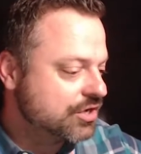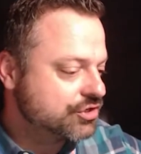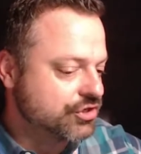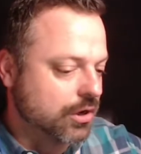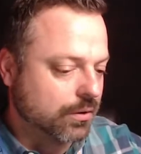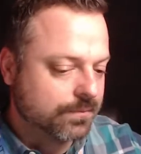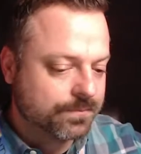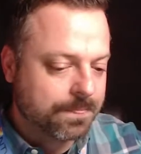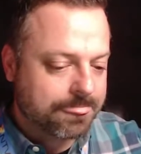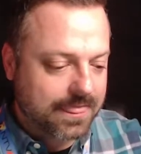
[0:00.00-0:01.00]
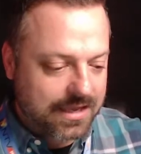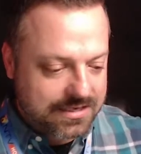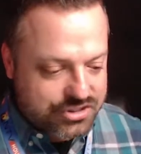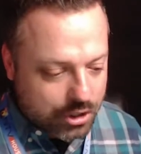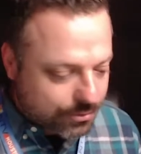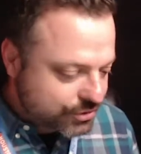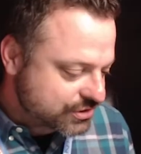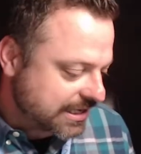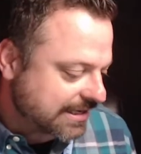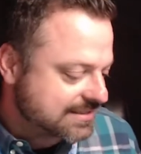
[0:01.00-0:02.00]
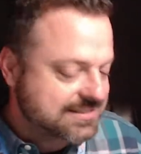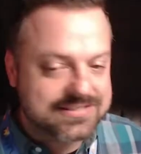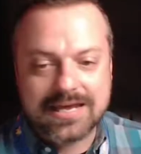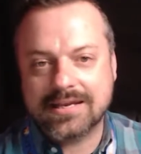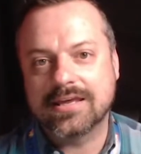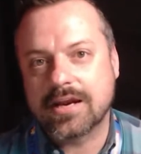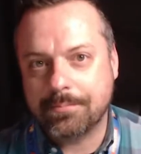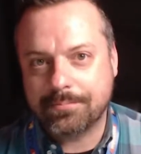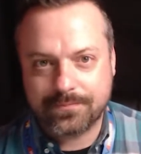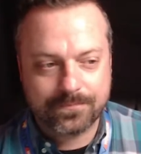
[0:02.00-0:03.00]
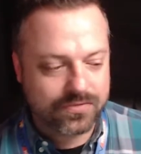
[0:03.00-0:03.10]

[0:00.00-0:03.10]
So it's almost like it's setting it up